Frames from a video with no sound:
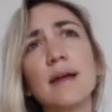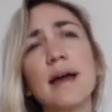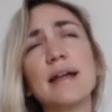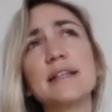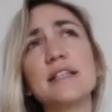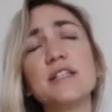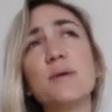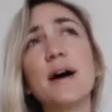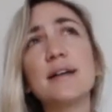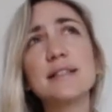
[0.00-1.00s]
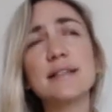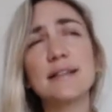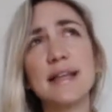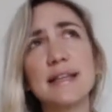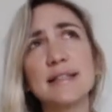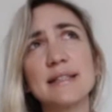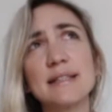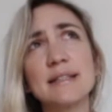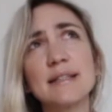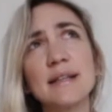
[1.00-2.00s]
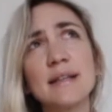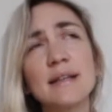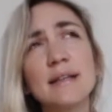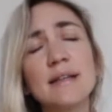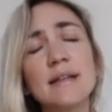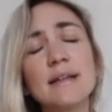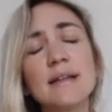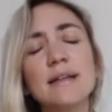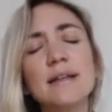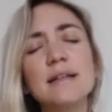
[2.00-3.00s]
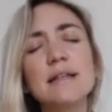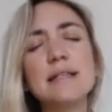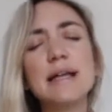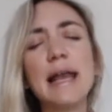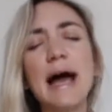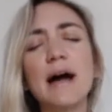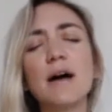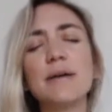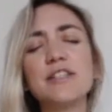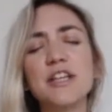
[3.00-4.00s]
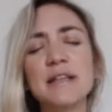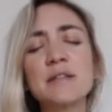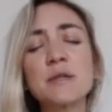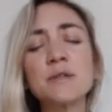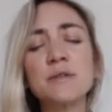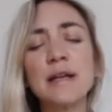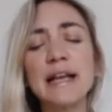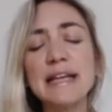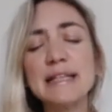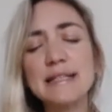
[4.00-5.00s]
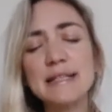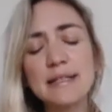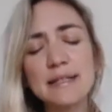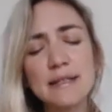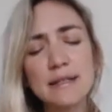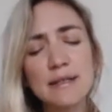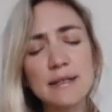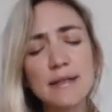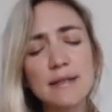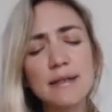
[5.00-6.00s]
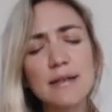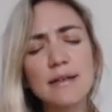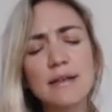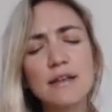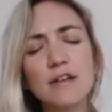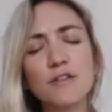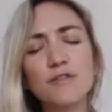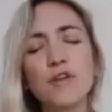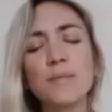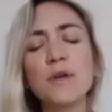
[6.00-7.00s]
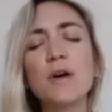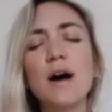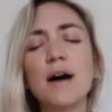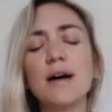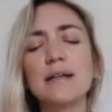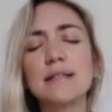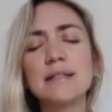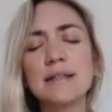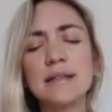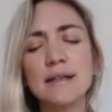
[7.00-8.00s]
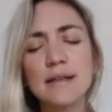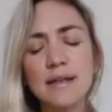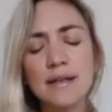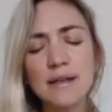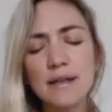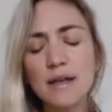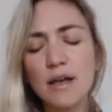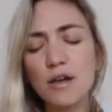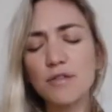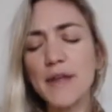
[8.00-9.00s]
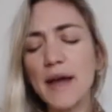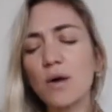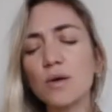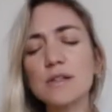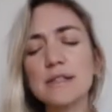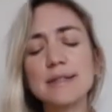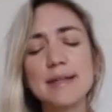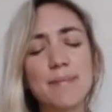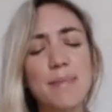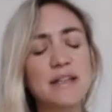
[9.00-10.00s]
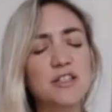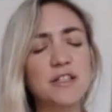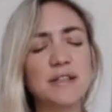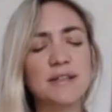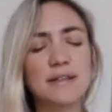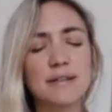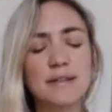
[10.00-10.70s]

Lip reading: And as you ask this, just allow a gentle release from your heart of the old dimension